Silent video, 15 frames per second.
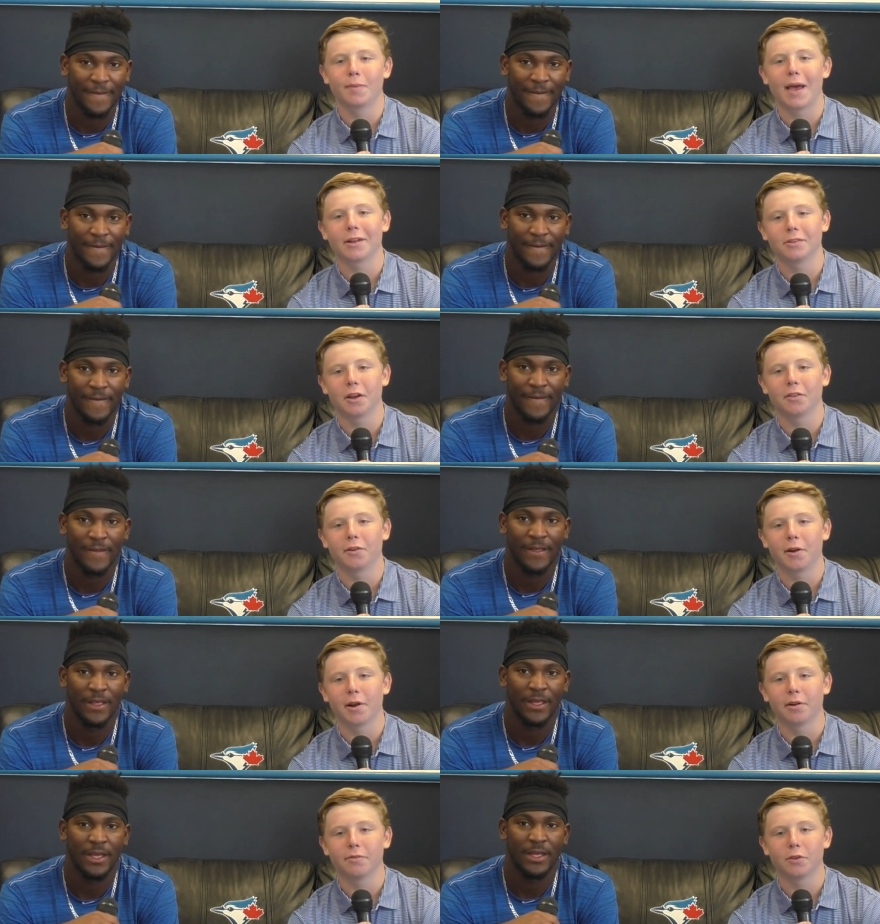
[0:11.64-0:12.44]
Speaker 1: back another
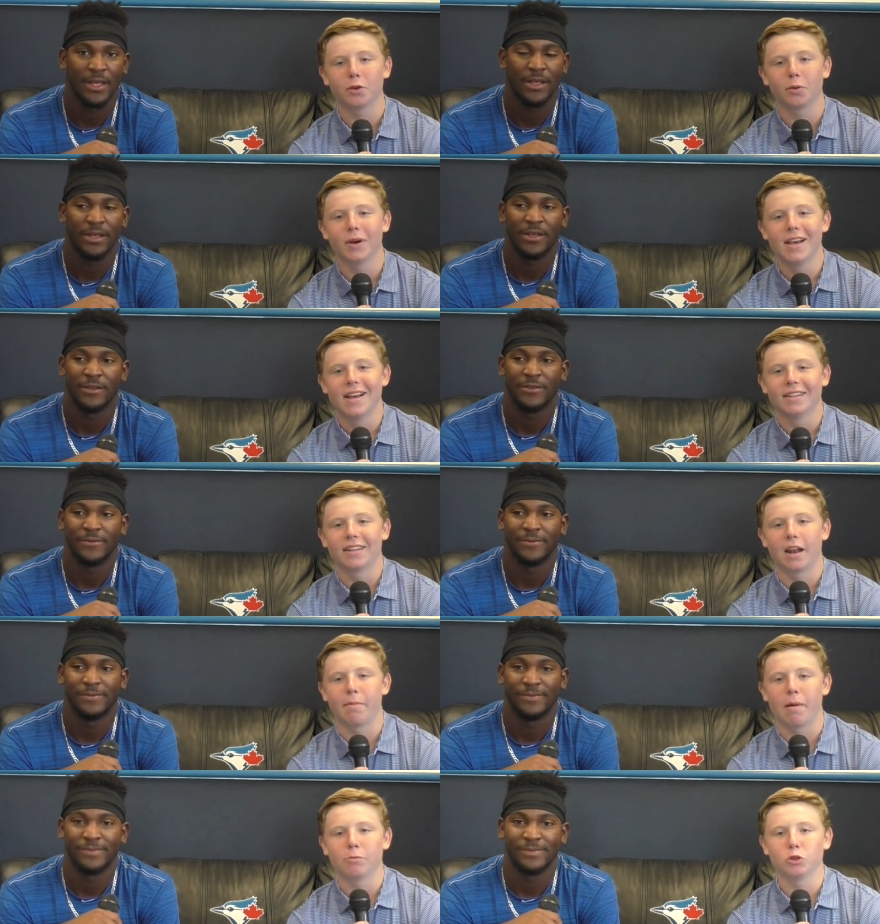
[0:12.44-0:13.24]
interview.
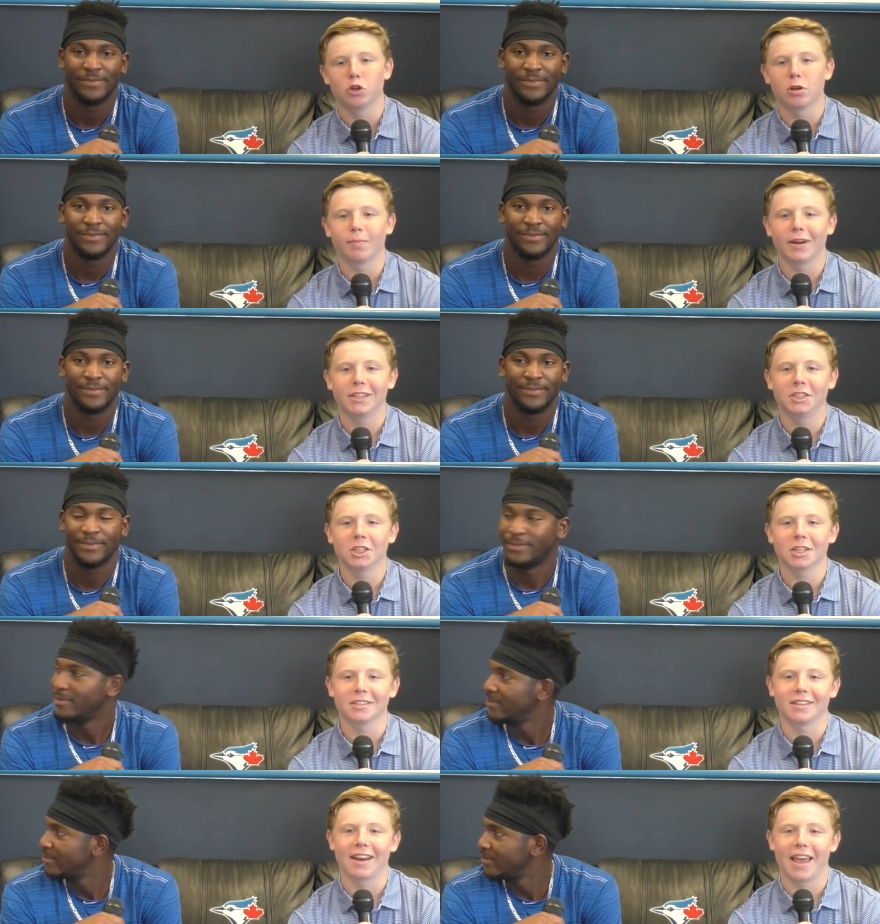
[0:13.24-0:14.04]
Today I'm joined by
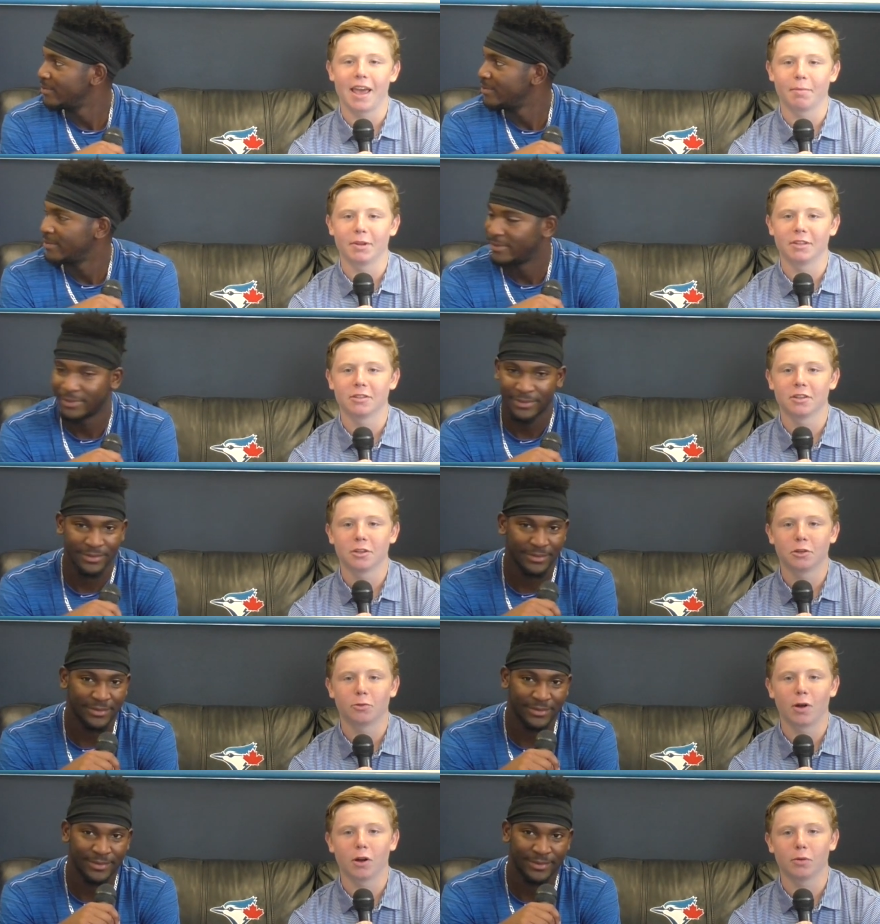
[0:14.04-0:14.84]
Justin Ammons,
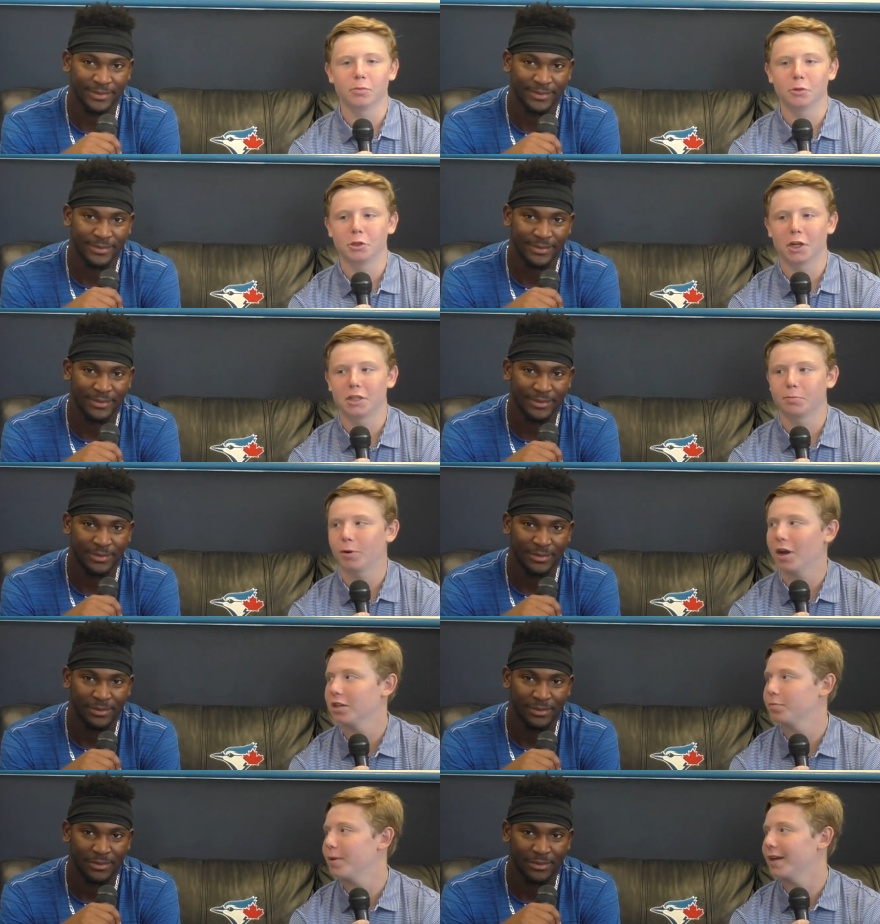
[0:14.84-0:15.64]
Toronto Blue Jays
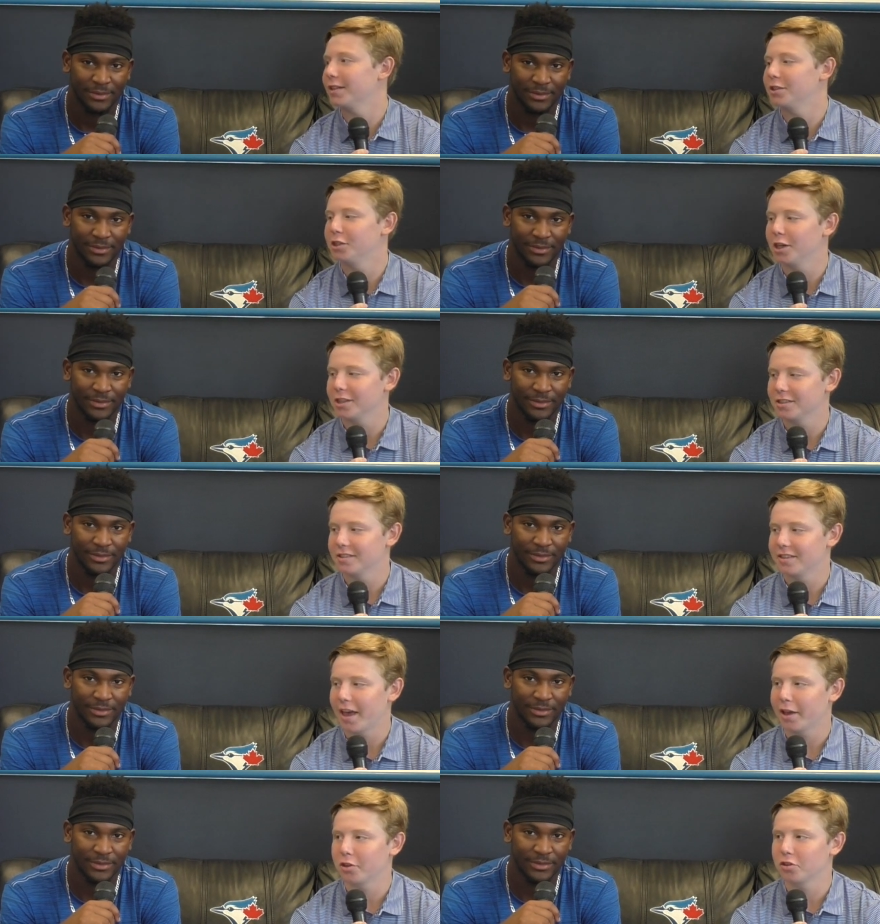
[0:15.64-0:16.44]
prospect. Justin,
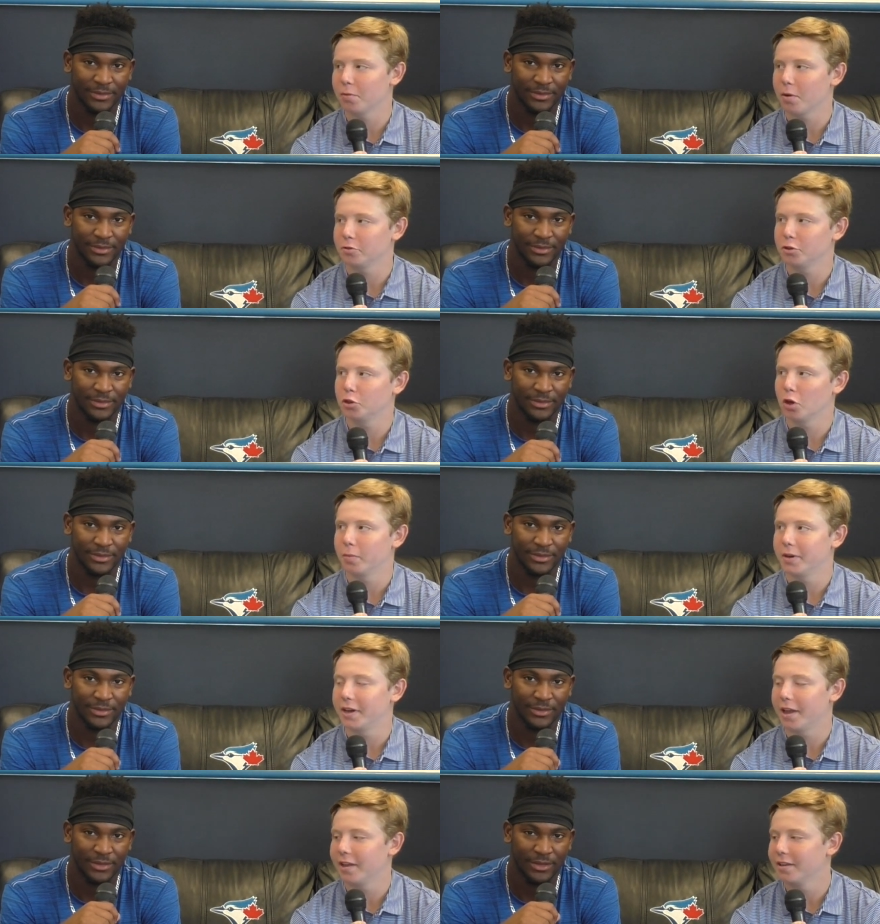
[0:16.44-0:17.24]
thank you so much for joining
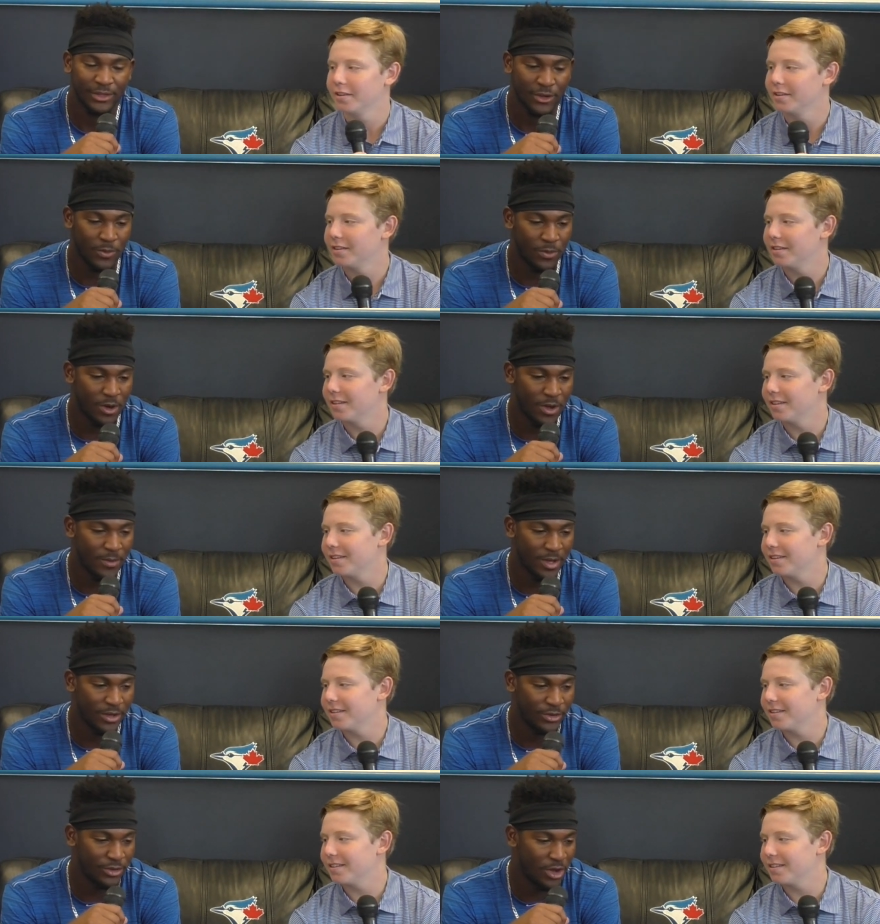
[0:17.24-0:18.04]
me today.
Speaker 2: No
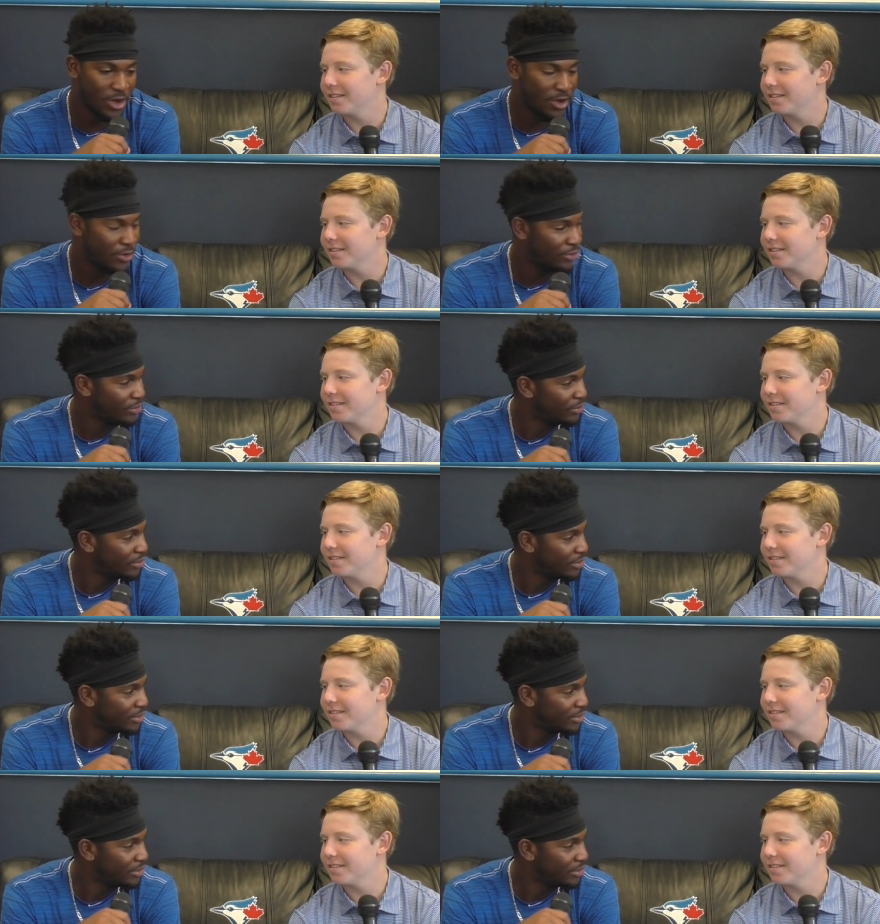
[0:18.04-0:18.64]
problem. How, you, how are you?